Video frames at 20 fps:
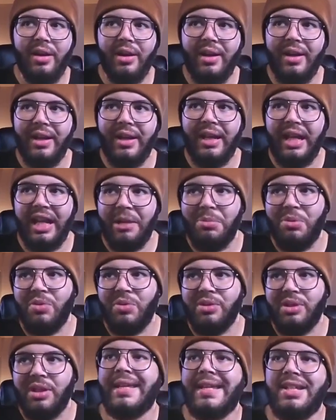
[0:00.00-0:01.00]

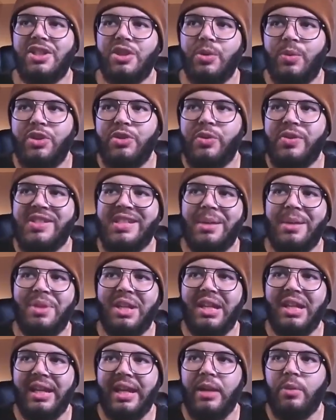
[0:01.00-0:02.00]
enabled. So we'll do the same thing
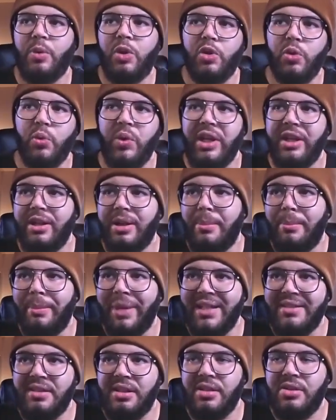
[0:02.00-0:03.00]
again. We'll create a
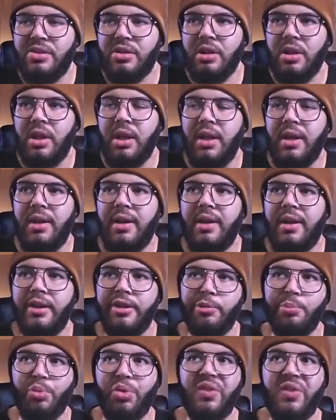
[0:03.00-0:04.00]
message.
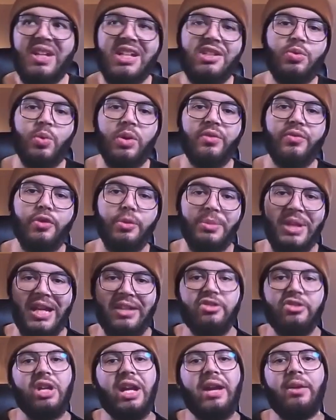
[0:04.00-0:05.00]
The previous one from that
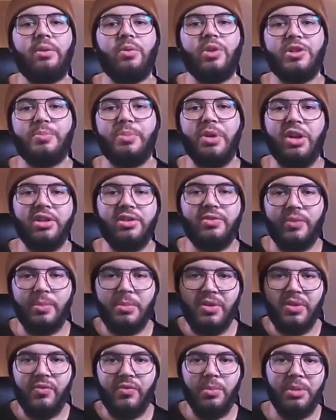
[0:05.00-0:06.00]
chat response from
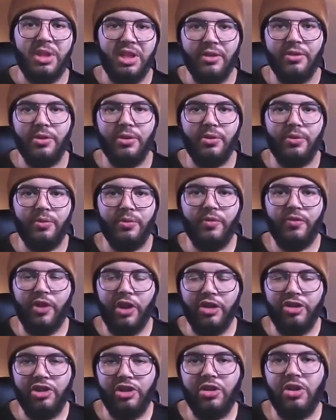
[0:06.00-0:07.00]
the other
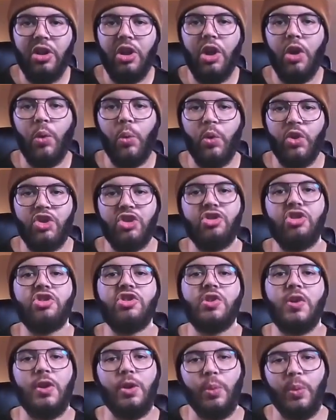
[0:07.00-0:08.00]
function was just
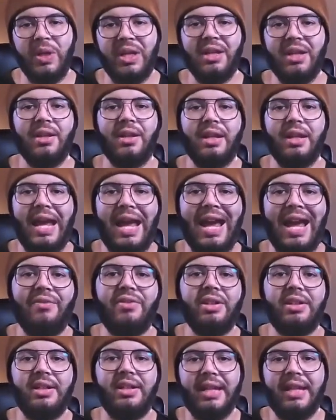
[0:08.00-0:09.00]
so that we can have
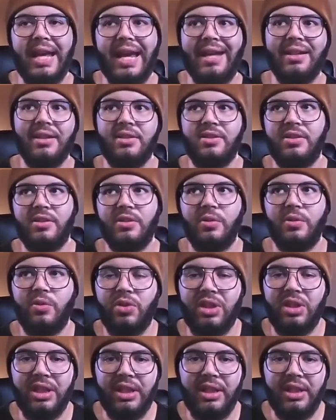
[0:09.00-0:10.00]
it and add it to
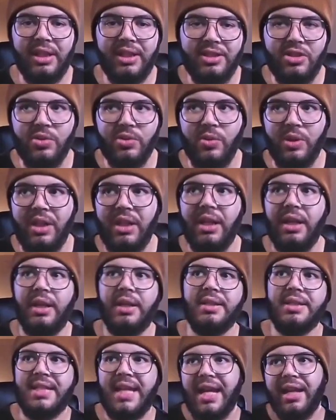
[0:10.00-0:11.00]
the history.
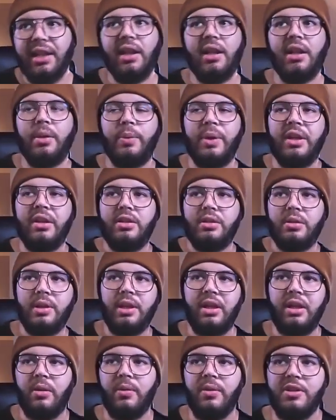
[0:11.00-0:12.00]
Technically, we could do it
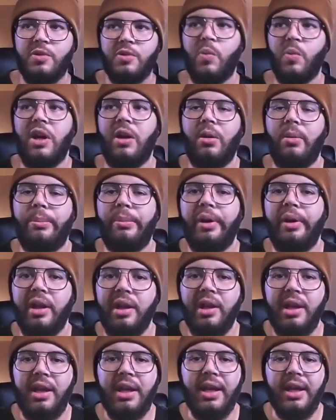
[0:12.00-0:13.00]
here as well, but
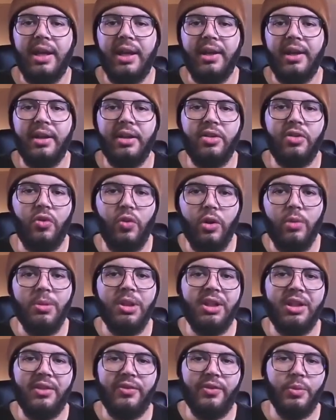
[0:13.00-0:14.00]

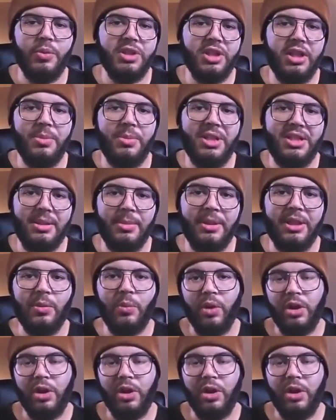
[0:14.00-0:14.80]
normally if it was going to be something where it